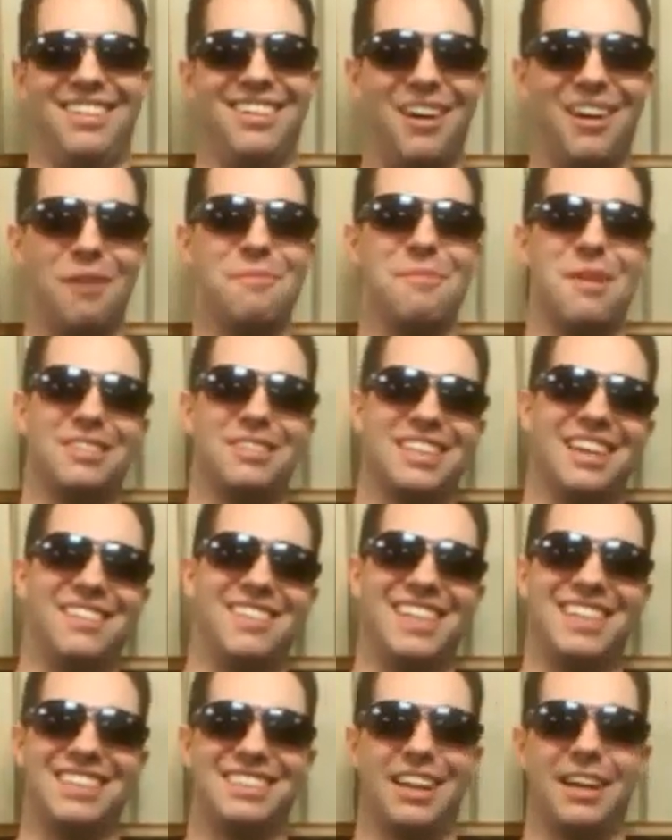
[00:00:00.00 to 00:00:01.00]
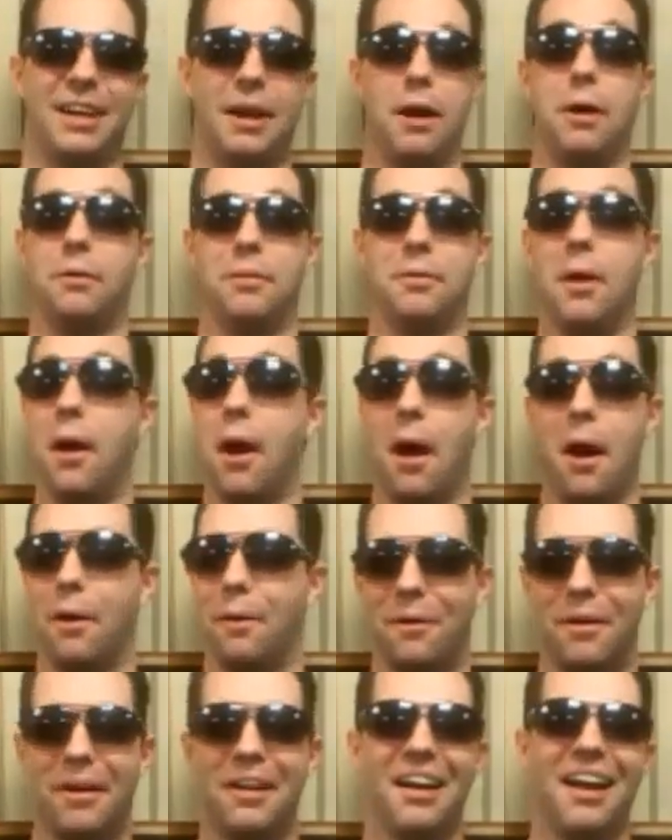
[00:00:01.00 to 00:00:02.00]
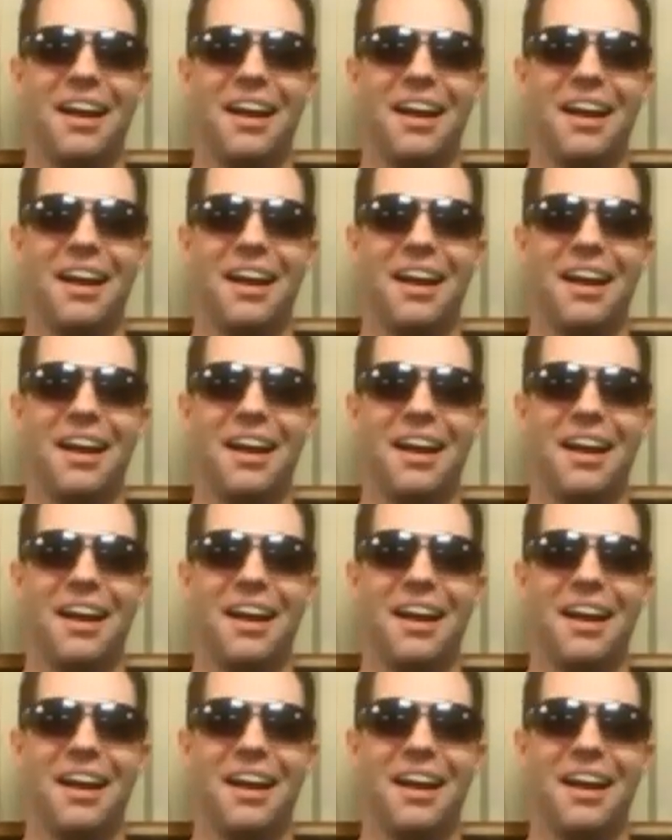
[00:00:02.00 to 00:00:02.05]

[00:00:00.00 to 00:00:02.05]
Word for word: Almost. I mean, it's like, oh no,